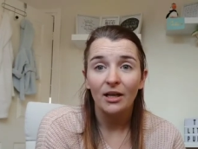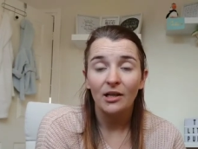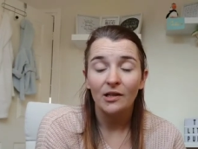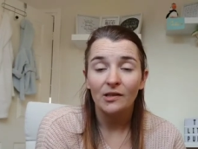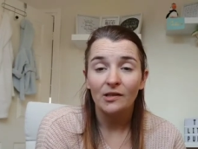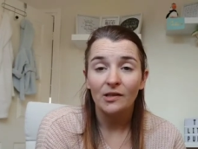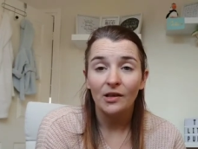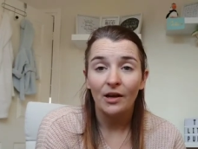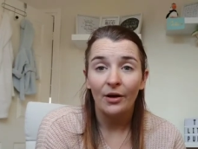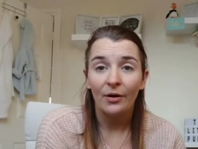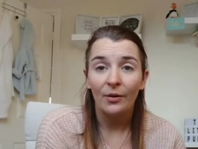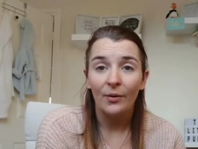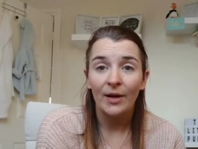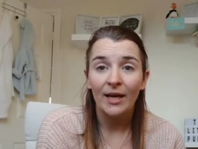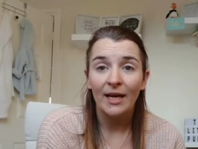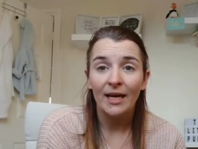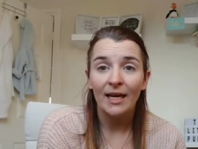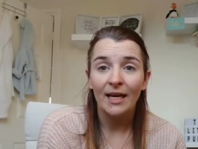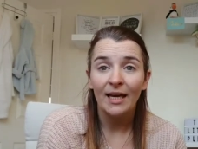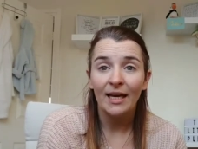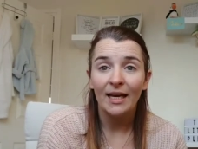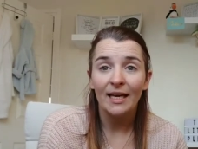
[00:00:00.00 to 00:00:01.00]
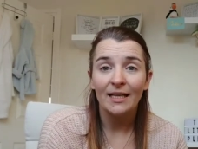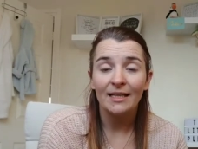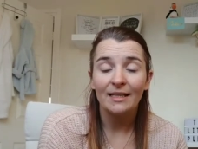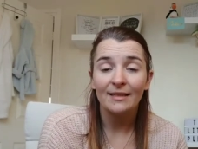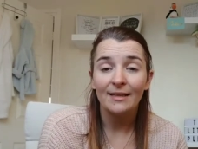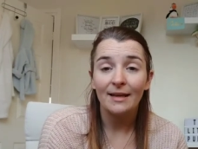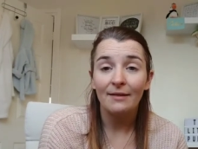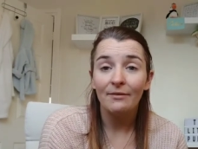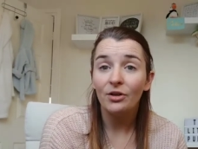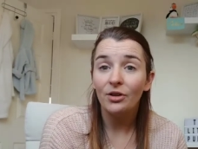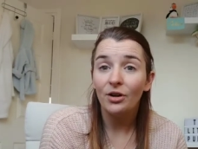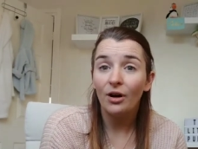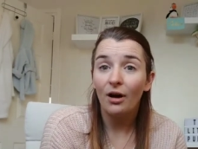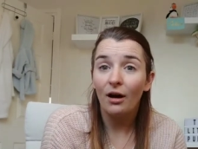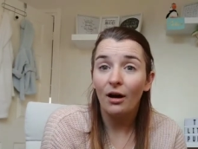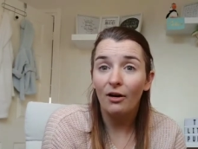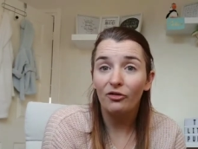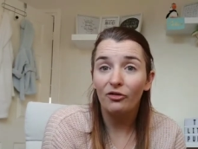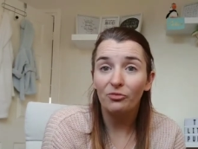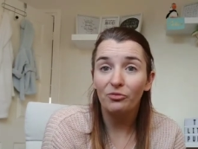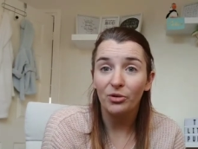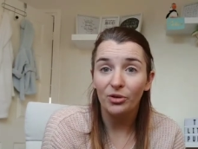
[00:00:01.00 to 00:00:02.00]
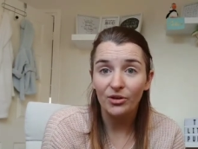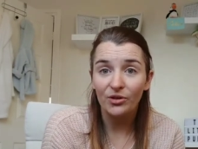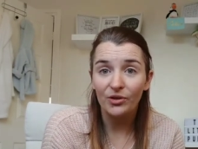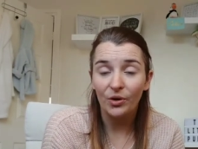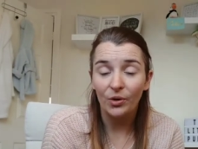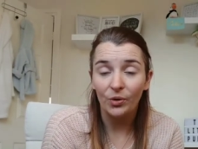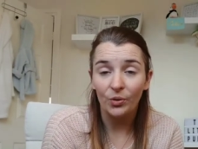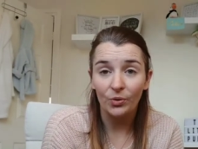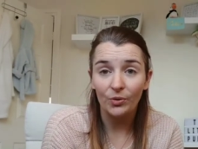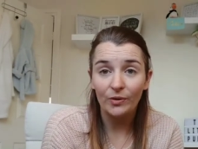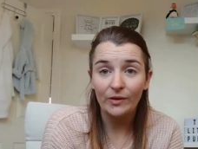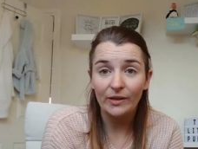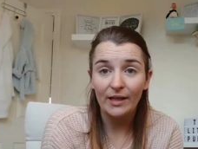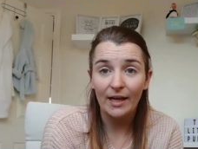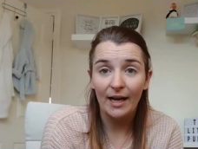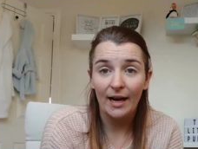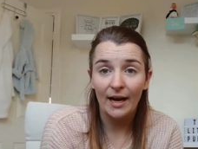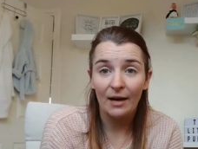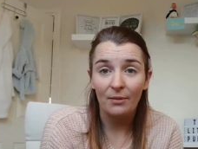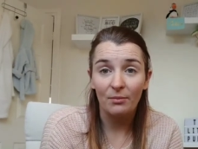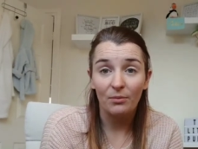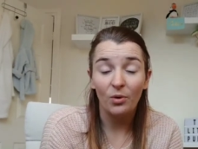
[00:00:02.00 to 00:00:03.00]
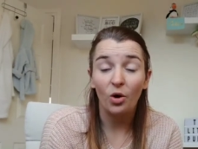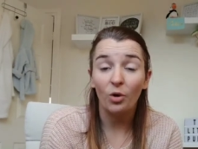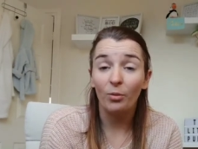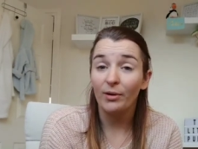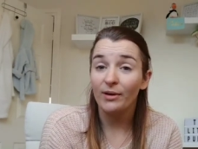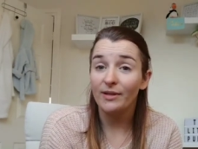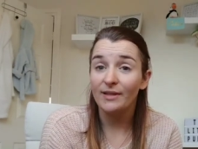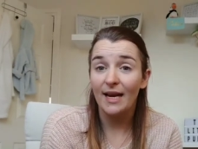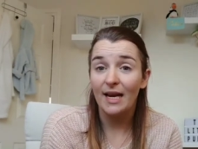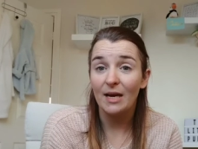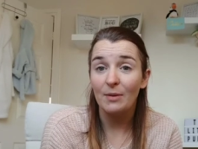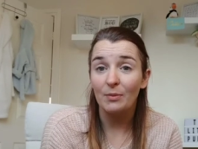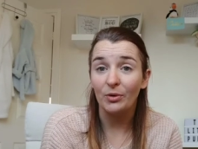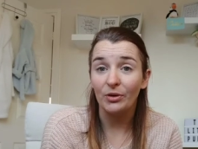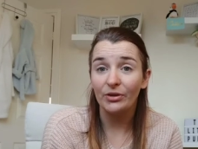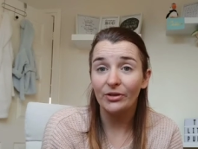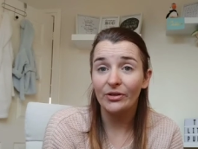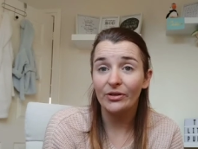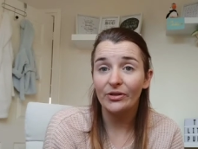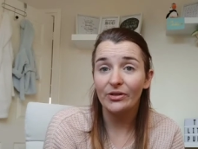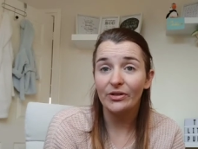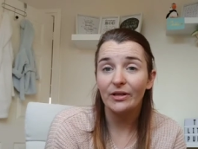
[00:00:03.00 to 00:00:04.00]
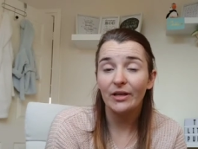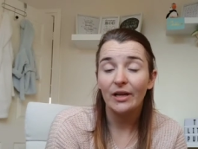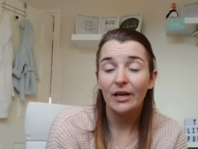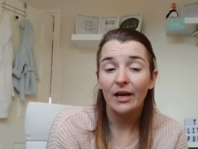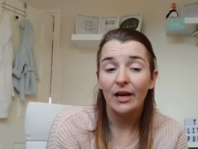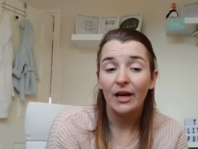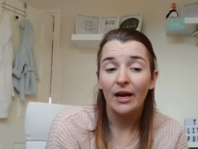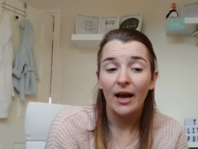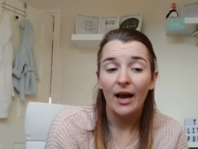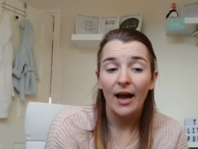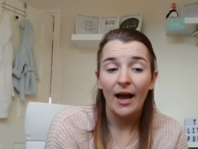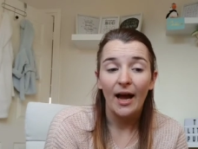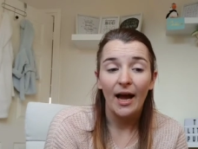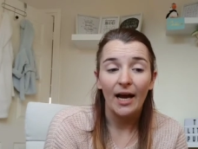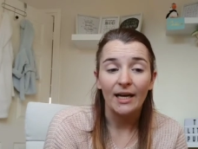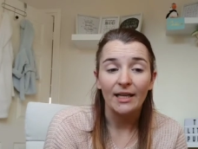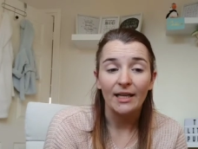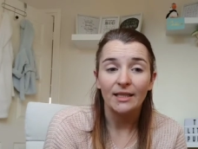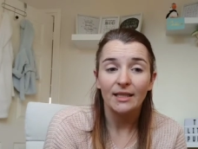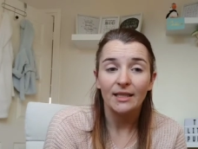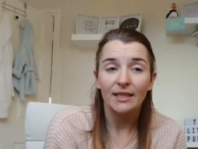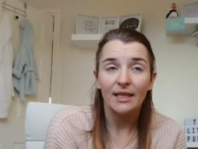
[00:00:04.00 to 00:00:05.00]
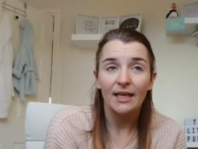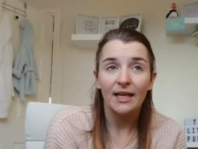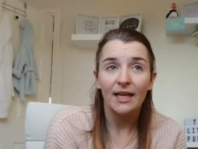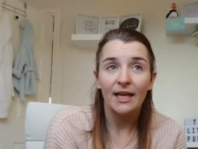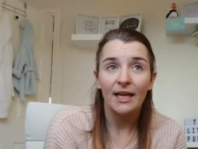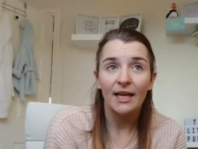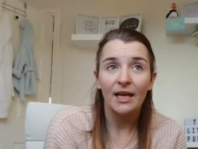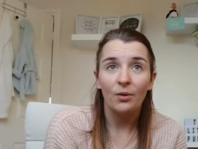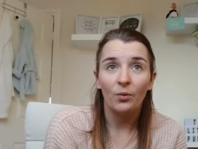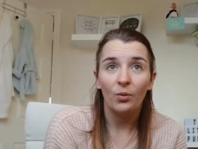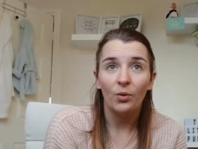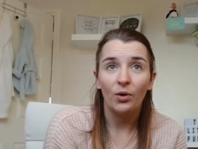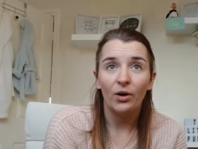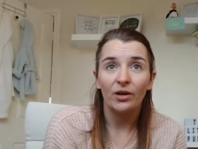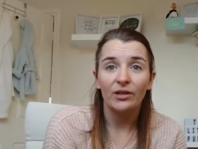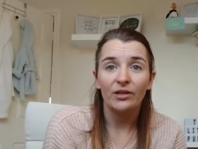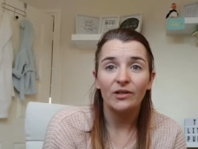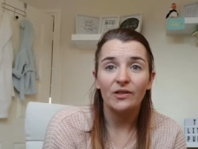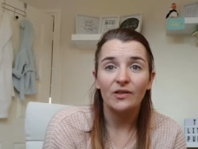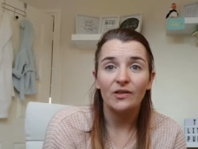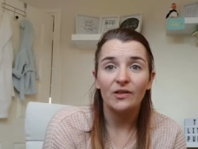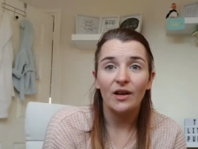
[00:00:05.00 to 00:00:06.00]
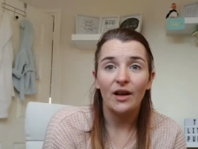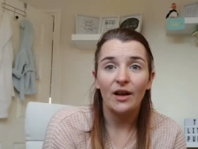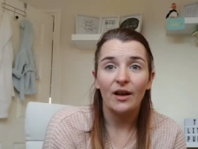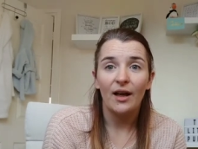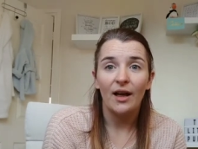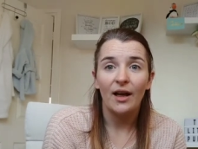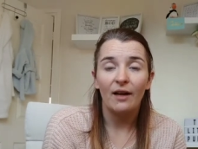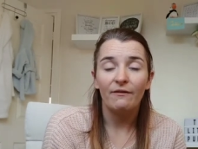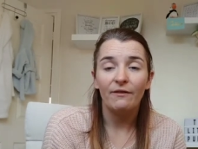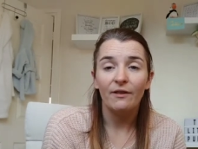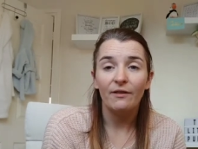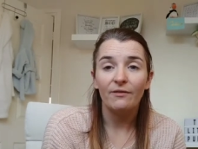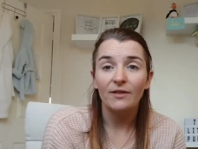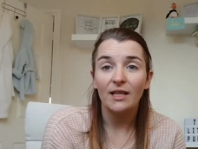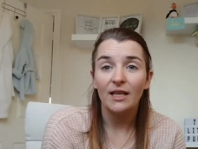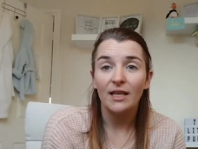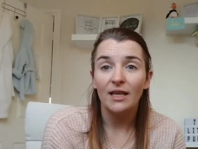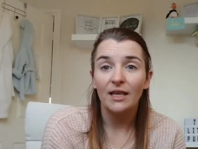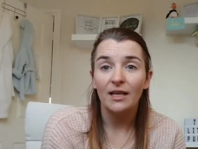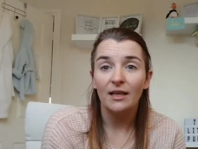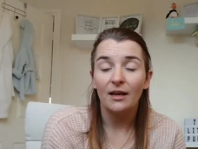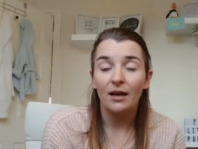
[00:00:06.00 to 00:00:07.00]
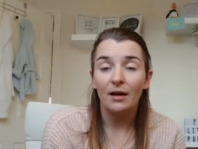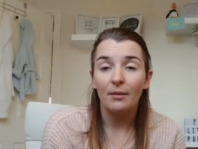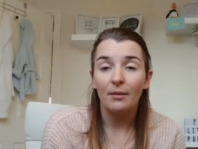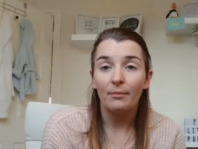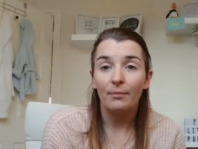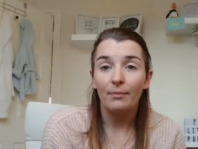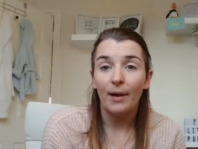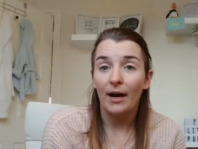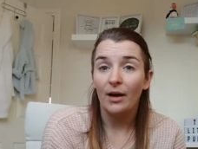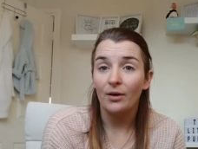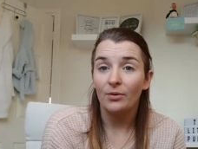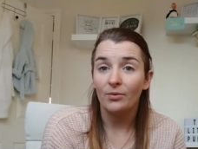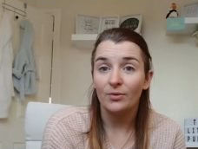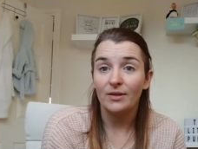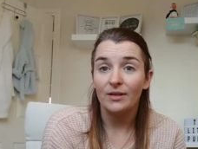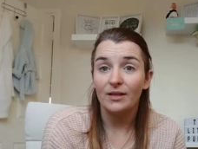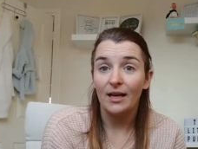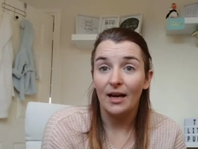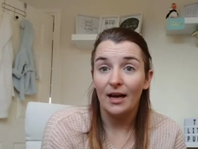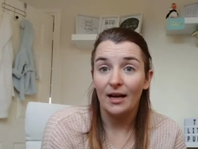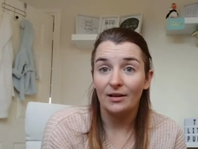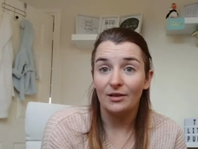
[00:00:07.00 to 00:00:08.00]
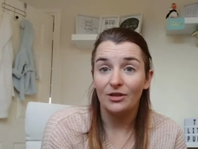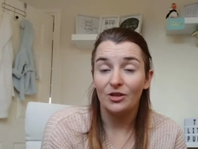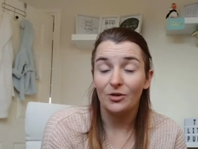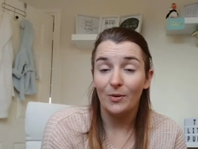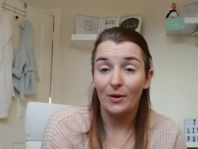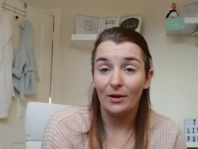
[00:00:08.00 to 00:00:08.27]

So he is 7.5 months old, almost 8 months, and he was 15 pounds and